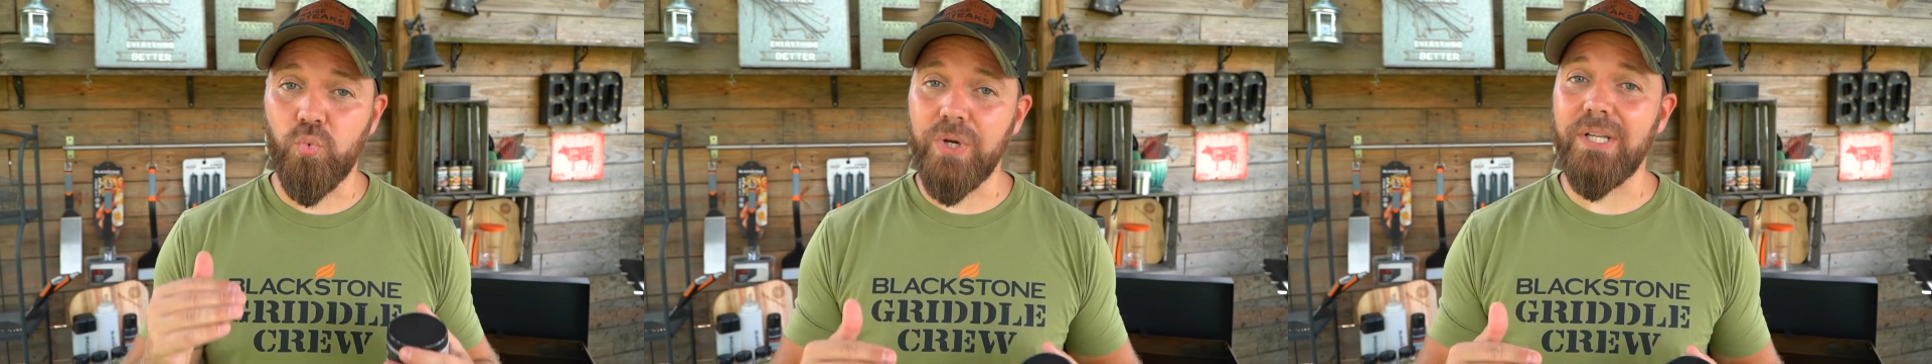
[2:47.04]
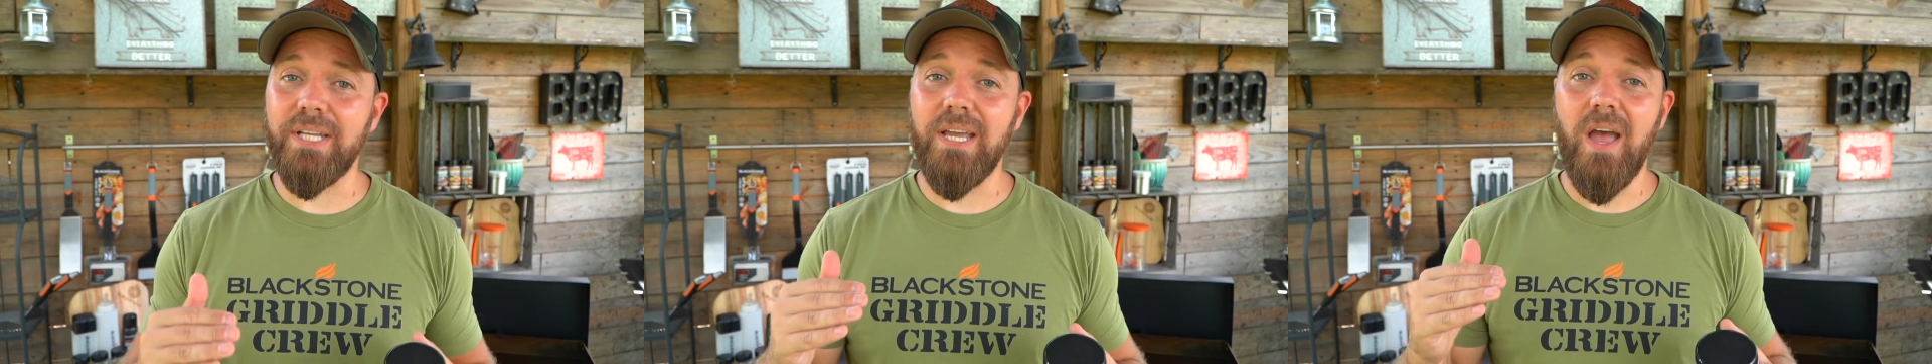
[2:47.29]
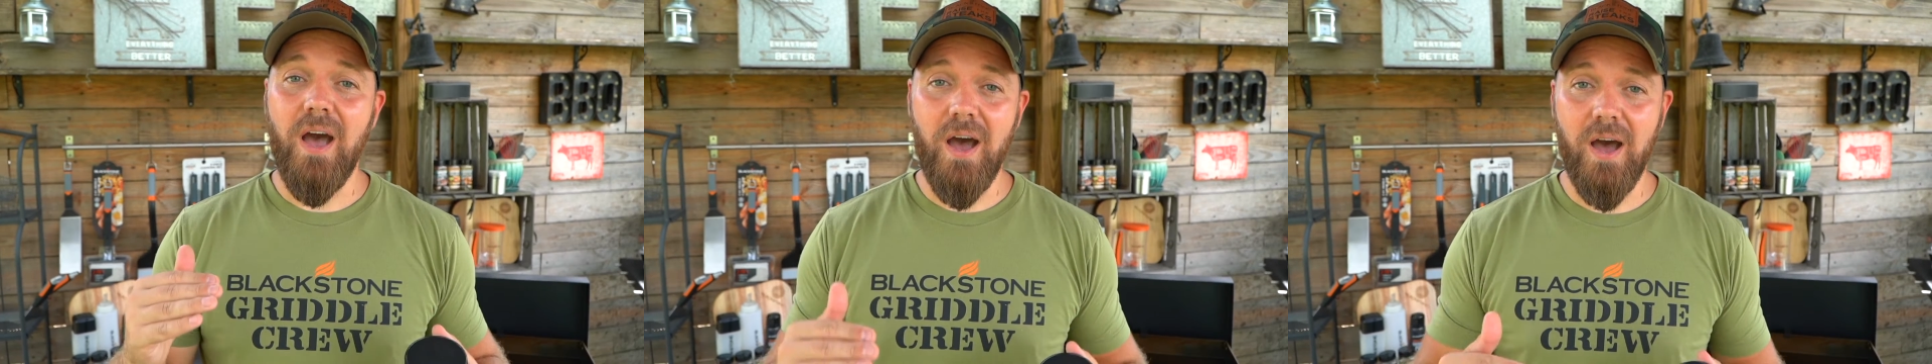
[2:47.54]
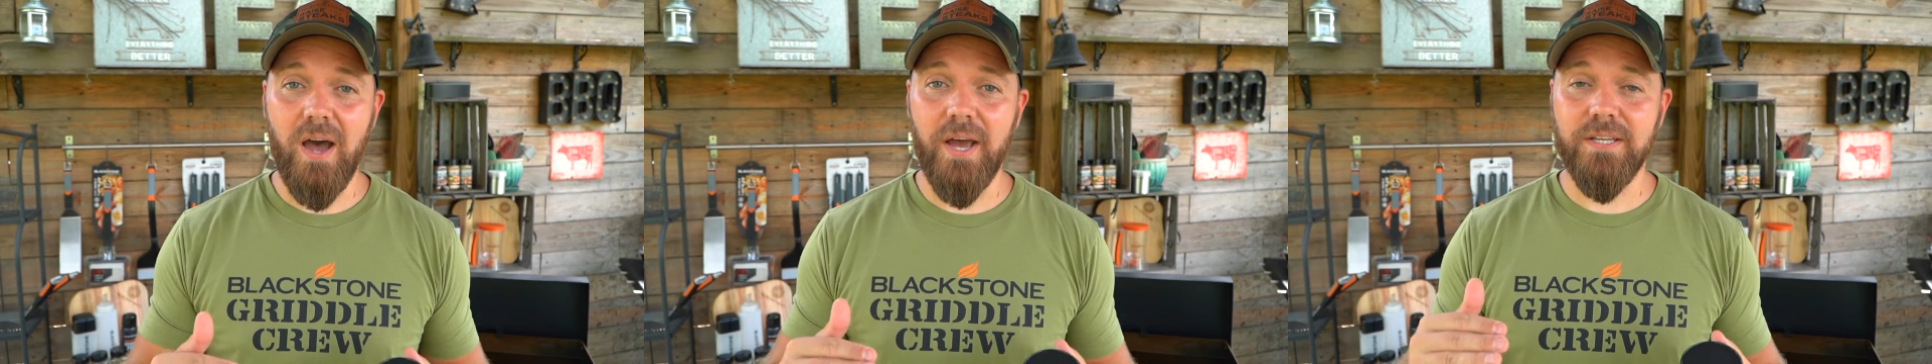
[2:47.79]
really
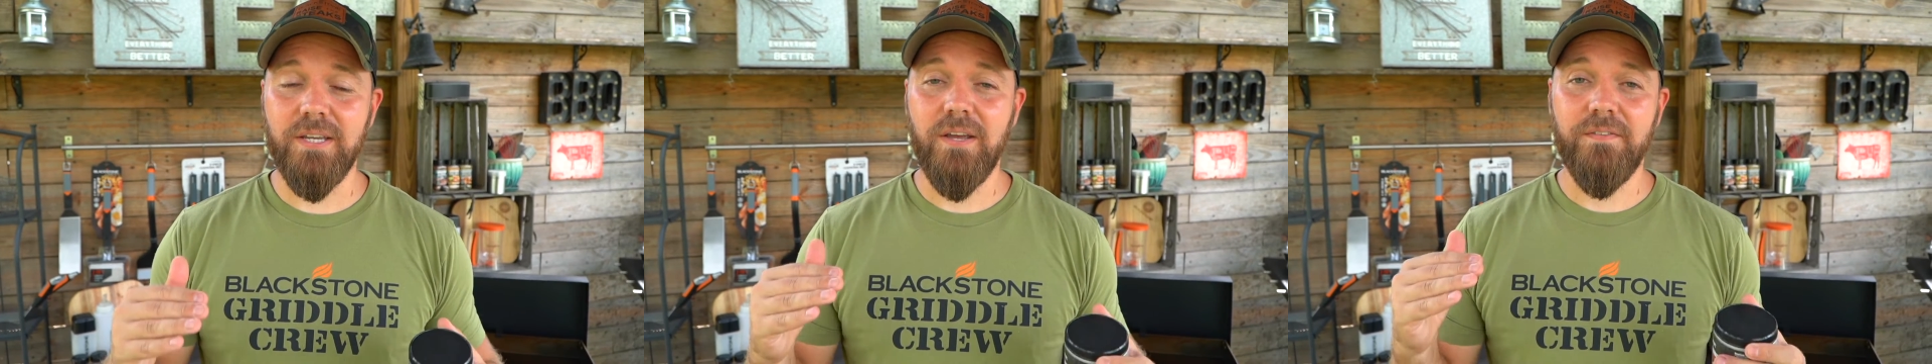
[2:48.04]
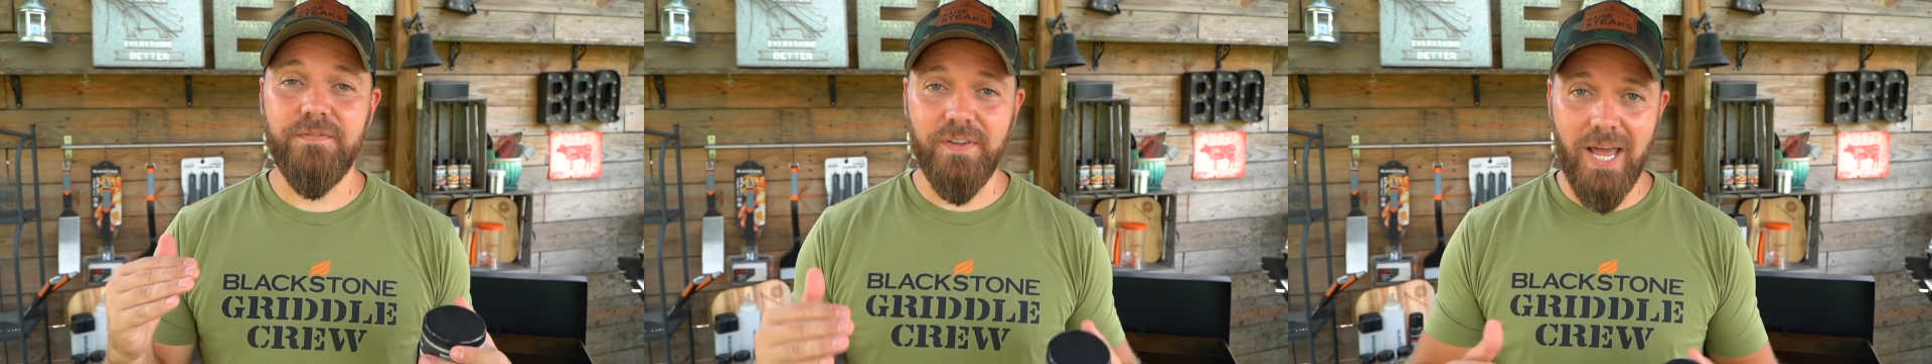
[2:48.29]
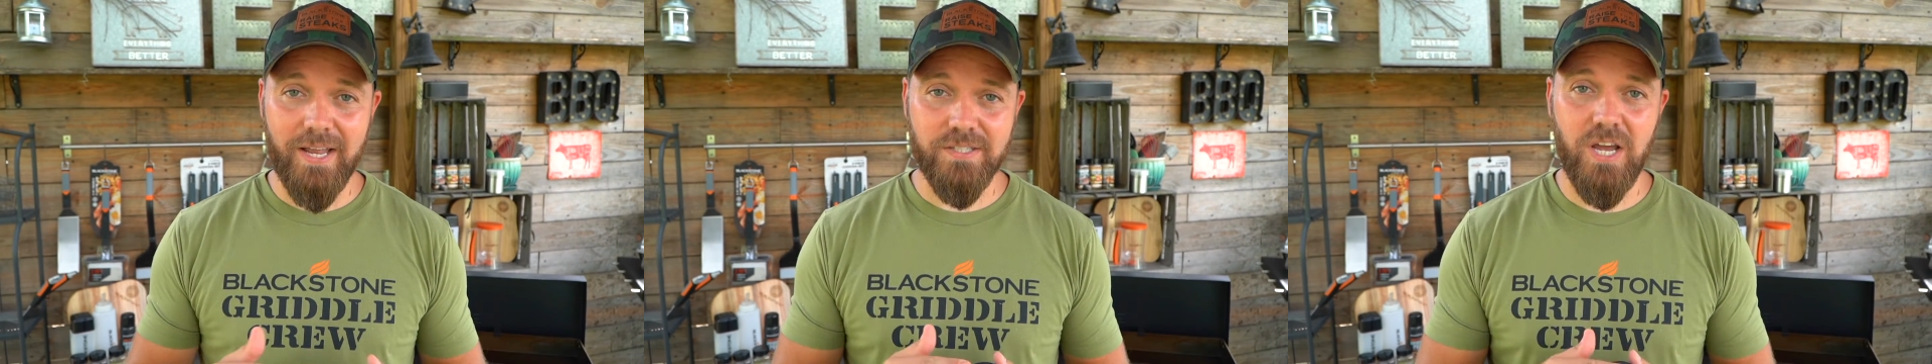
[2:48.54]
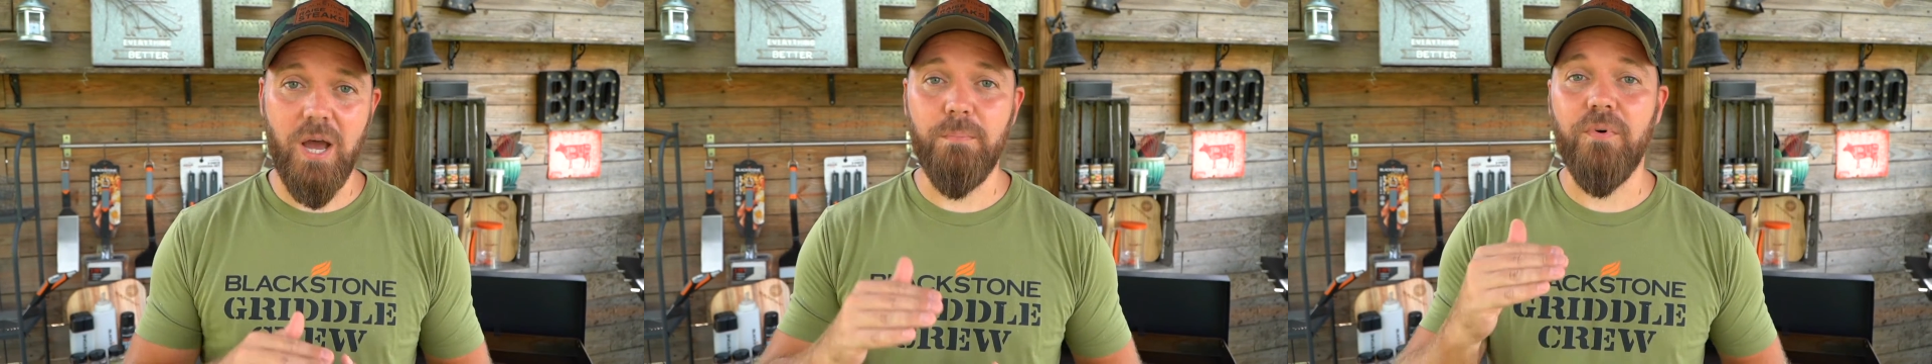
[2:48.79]
hot flat
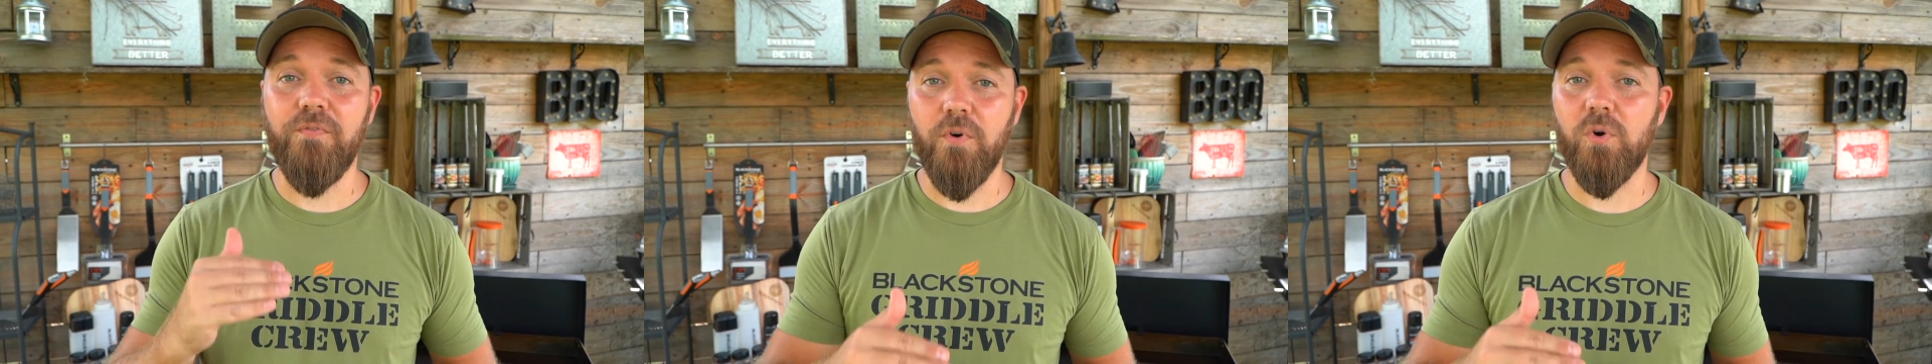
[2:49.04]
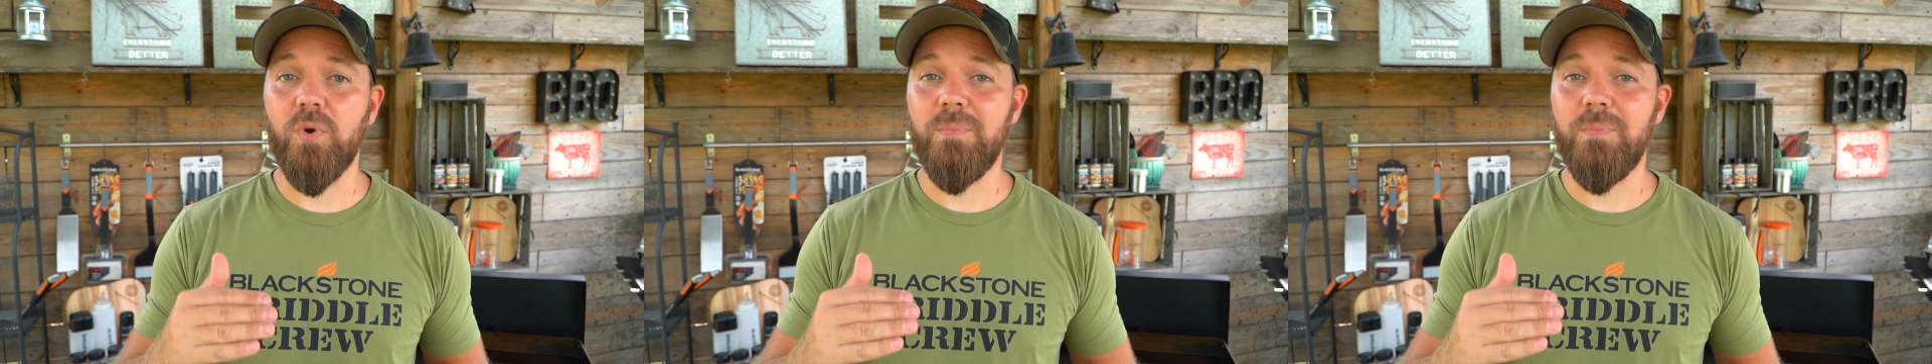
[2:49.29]
top before we